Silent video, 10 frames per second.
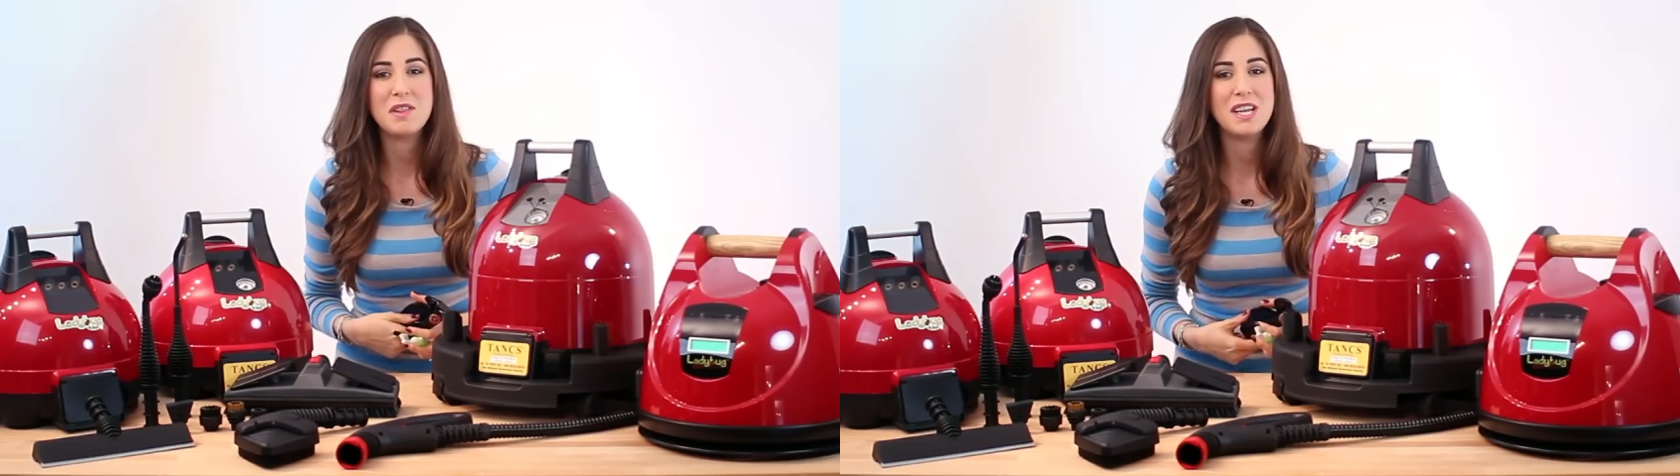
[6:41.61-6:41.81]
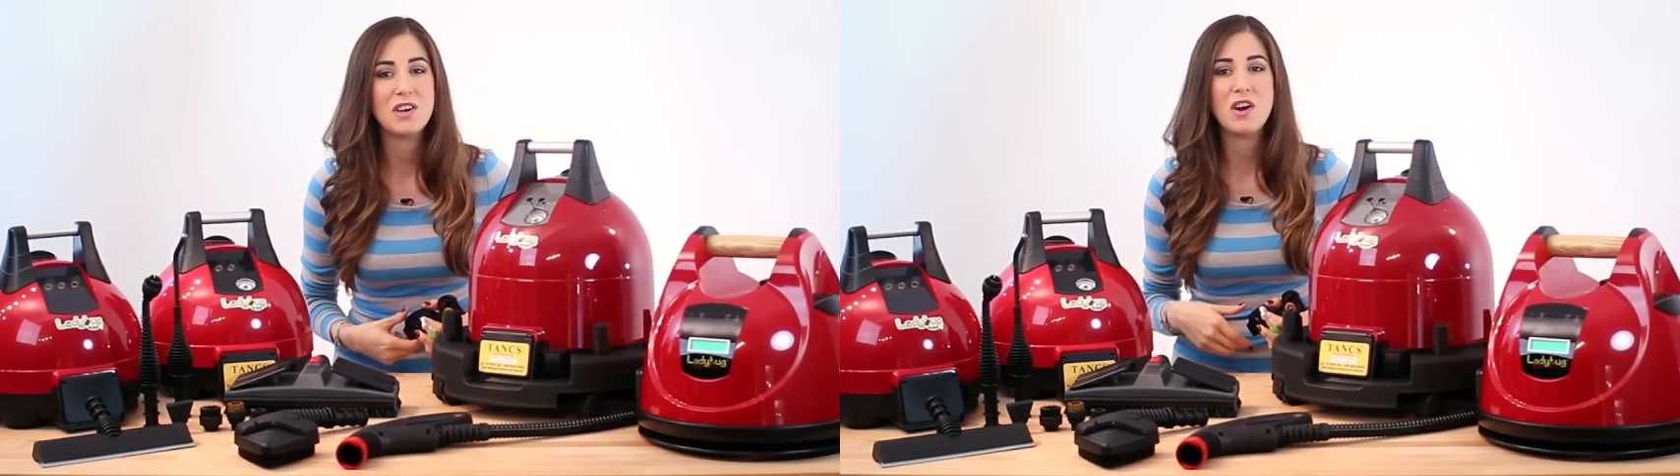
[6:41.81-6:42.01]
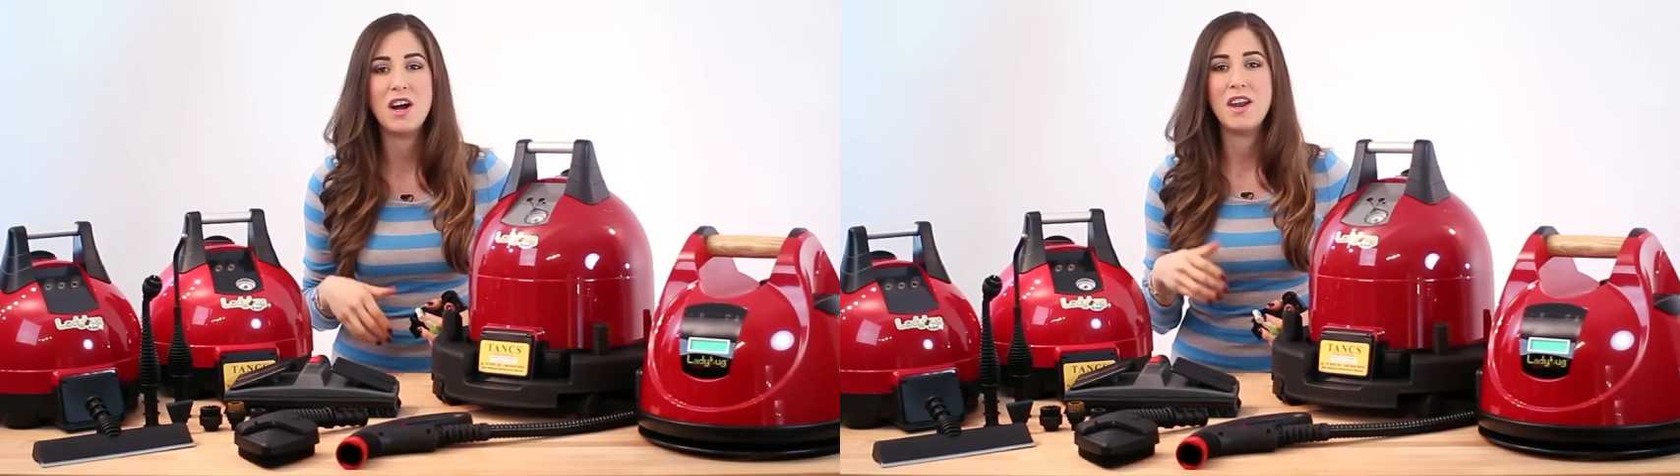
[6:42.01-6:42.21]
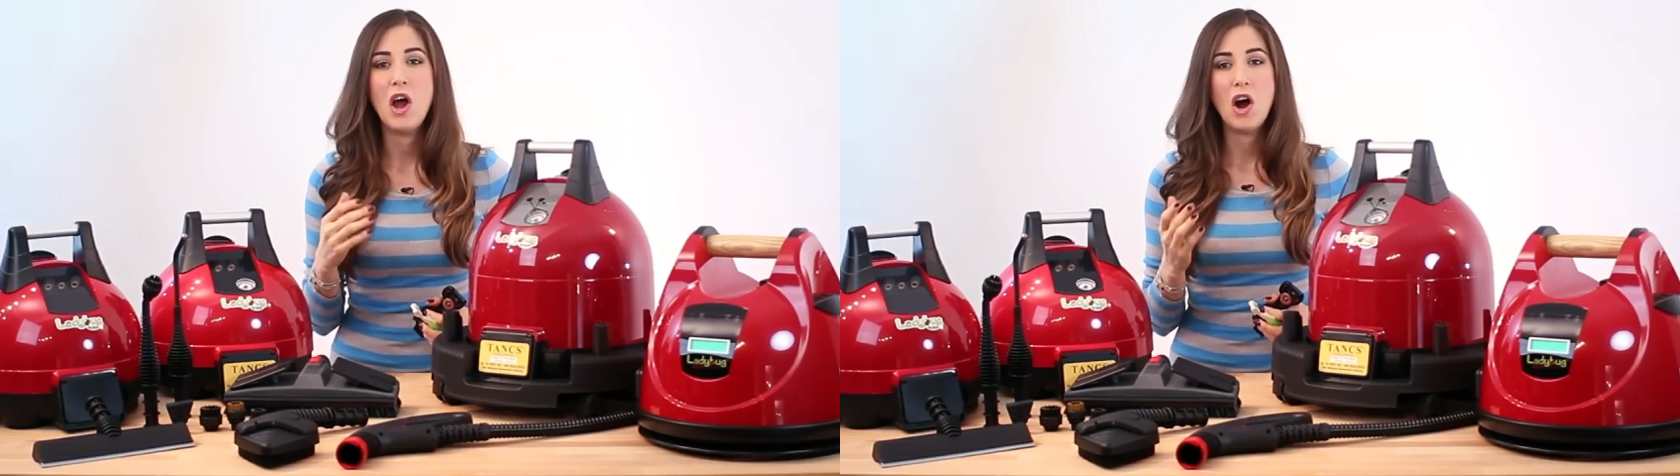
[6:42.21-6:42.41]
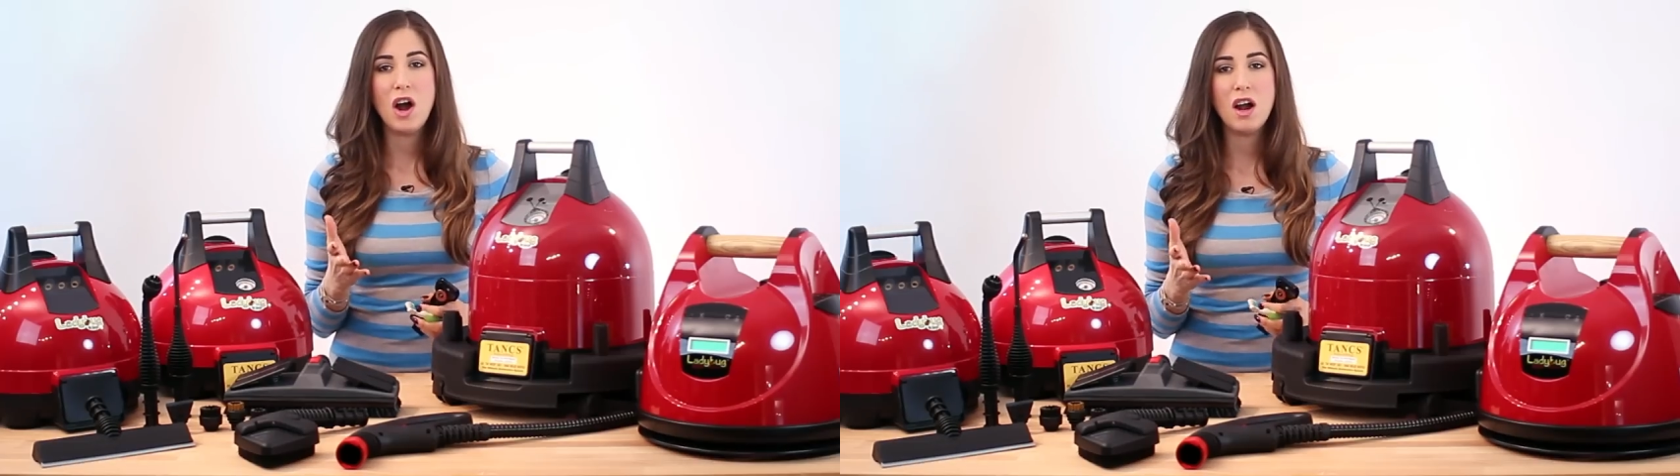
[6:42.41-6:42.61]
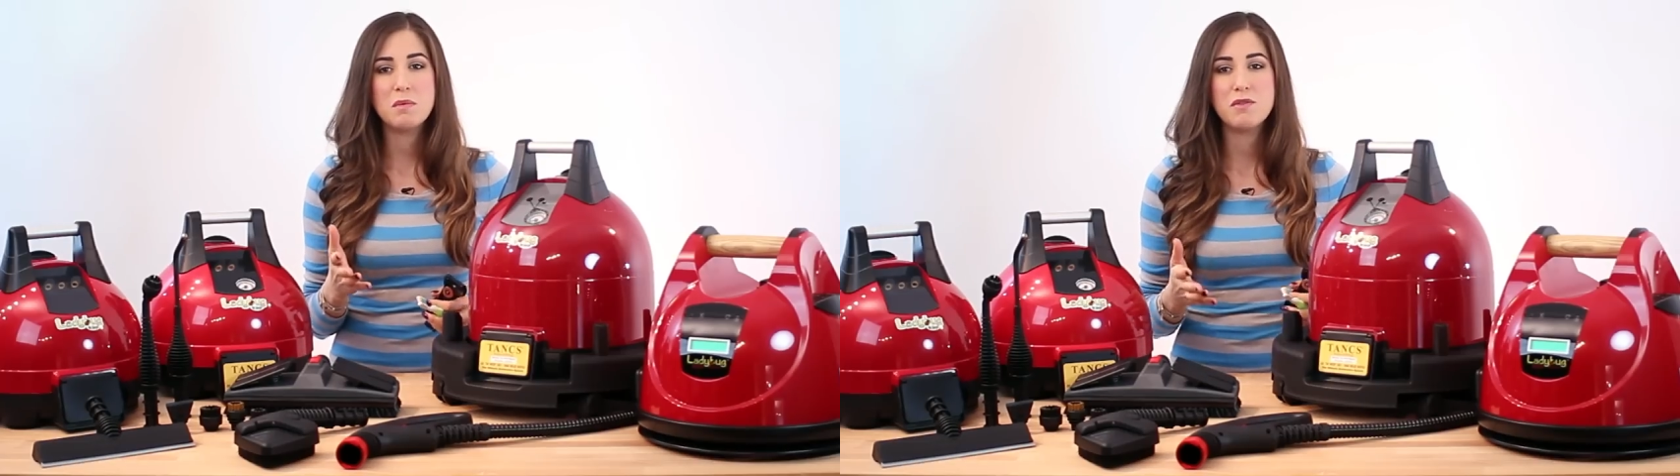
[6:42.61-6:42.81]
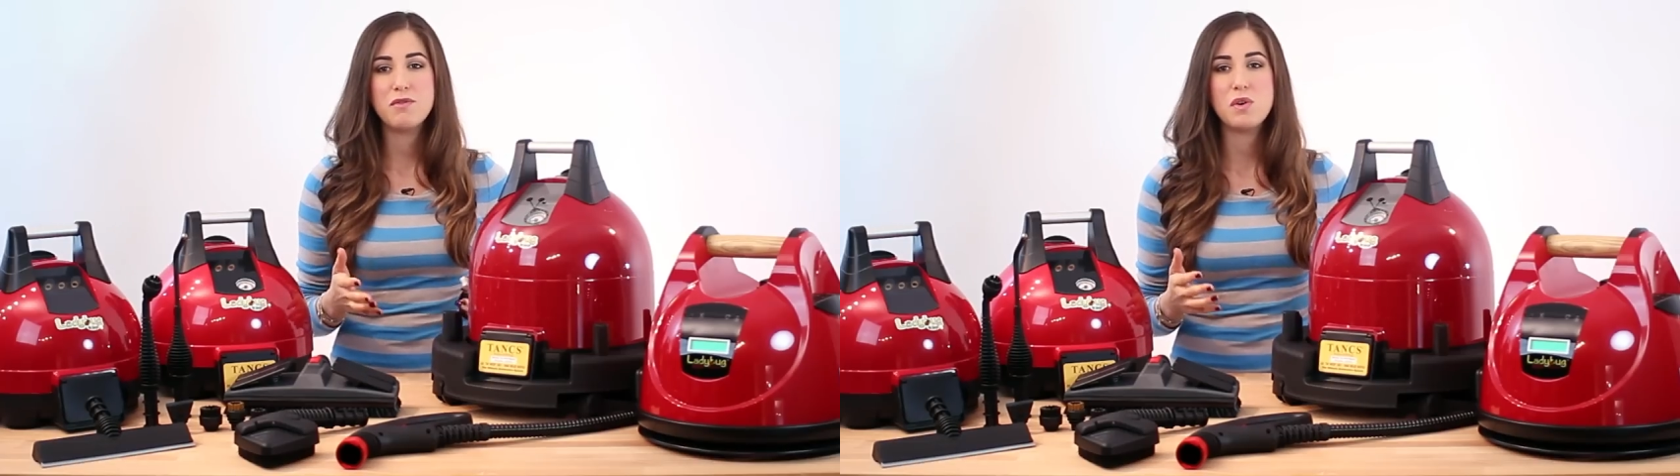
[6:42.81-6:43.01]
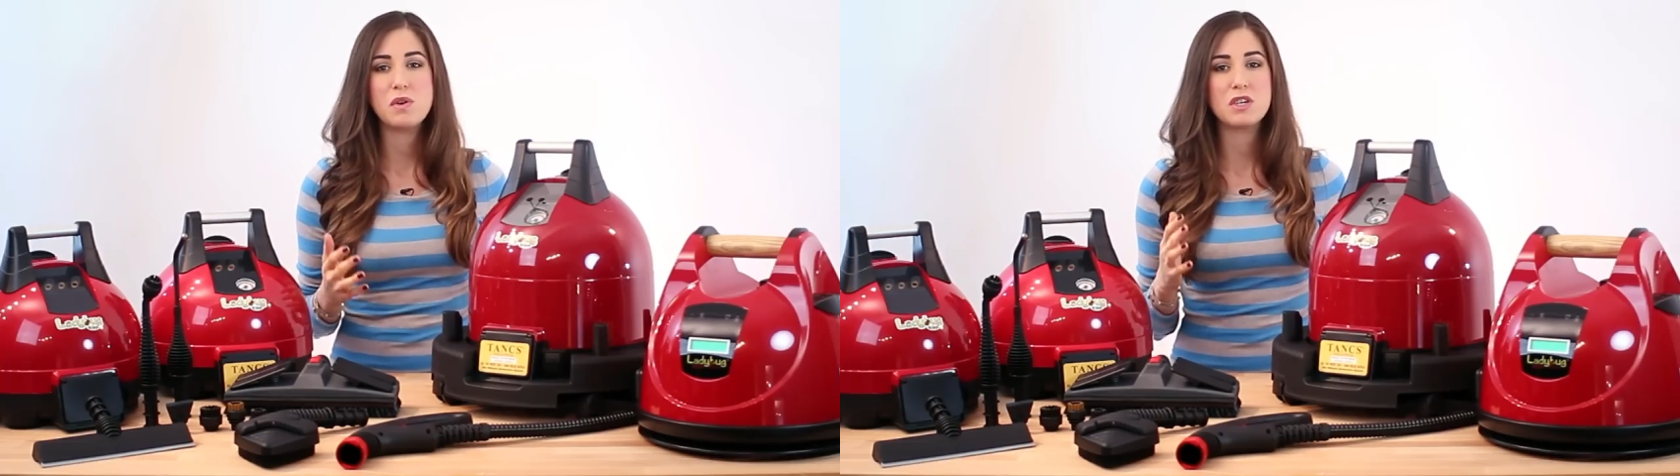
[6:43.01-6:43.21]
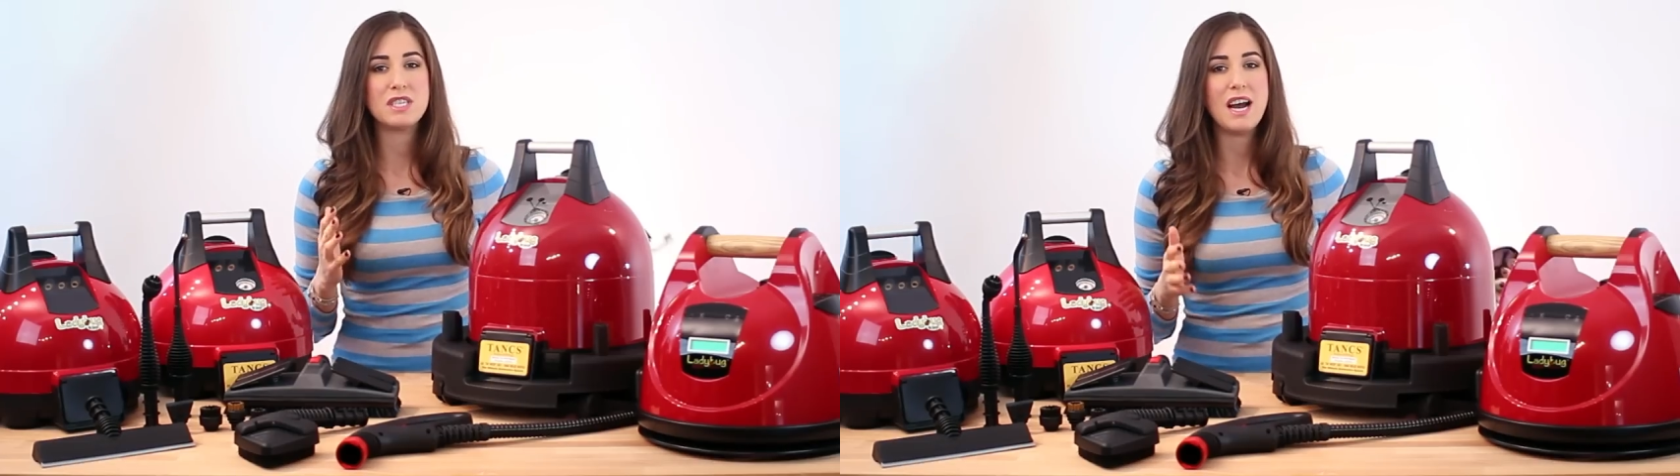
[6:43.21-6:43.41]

cleaner on hardwood floors,